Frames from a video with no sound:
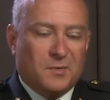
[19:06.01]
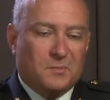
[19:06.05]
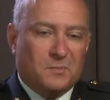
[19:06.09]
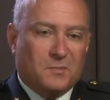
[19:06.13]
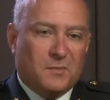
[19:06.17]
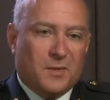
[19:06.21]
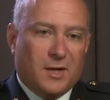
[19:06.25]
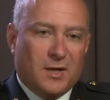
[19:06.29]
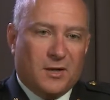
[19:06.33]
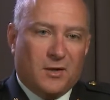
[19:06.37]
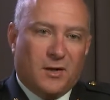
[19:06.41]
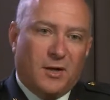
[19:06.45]

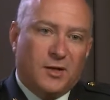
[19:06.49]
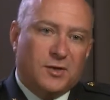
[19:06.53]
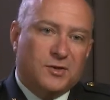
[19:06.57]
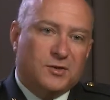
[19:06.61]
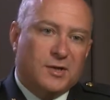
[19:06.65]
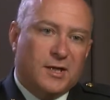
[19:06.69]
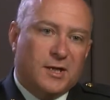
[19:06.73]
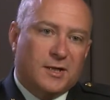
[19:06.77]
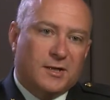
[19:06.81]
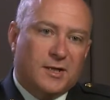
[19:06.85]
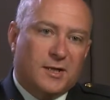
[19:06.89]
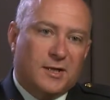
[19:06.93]
my
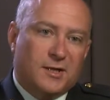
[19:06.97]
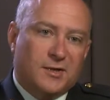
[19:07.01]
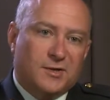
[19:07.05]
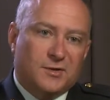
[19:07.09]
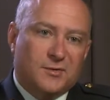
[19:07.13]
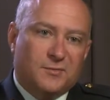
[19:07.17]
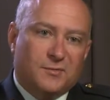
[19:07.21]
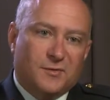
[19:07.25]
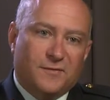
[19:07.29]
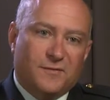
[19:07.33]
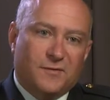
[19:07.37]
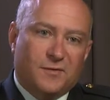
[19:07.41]
contract had
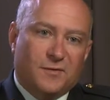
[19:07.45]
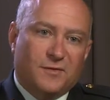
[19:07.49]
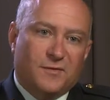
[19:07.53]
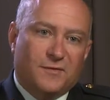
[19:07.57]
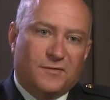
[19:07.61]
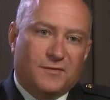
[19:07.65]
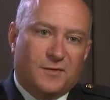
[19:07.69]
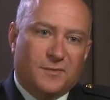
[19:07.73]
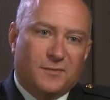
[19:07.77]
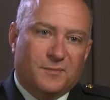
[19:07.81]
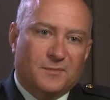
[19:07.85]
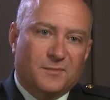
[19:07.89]
to revert
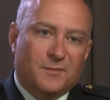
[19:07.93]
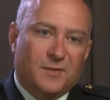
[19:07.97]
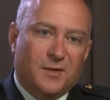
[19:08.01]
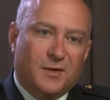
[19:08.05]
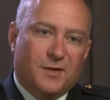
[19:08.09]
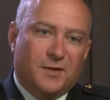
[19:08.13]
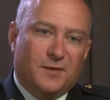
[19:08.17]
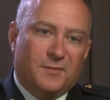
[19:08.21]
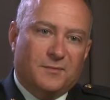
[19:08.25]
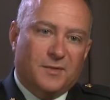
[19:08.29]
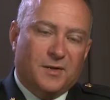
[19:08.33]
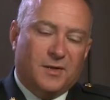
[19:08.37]
from
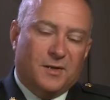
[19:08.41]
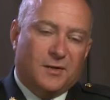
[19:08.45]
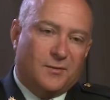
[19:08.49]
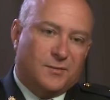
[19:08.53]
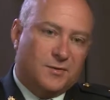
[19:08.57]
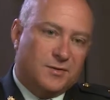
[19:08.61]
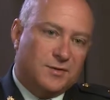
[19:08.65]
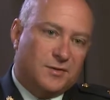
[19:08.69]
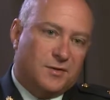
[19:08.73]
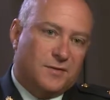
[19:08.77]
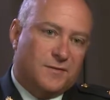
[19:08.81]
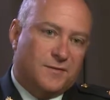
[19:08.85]
being a
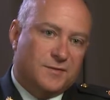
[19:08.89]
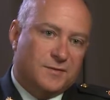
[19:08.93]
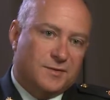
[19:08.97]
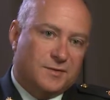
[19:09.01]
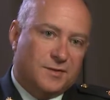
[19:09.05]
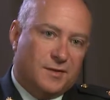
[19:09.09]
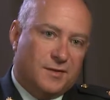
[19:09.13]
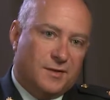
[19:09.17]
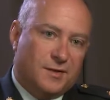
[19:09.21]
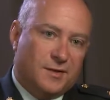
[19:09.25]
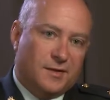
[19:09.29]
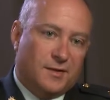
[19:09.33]

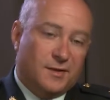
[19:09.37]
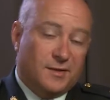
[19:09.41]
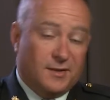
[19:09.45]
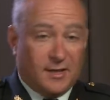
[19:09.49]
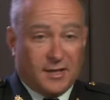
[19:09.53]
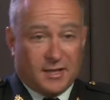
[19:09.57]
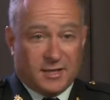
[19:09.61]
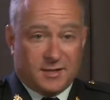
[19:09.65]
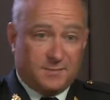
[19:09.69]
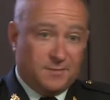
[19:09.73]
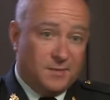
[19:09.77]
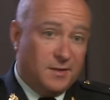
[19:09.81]
reservist on a
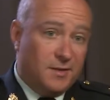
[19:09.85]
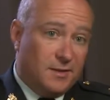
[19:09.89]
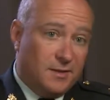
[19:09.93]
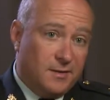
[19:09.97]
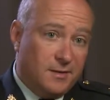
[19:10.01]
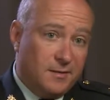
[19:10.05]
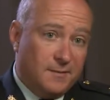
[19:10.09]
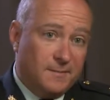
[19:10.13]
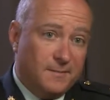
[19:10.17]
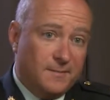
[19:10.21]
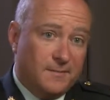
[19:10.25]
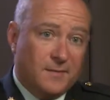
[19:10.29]
Class
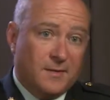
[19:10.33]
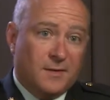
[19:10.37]
B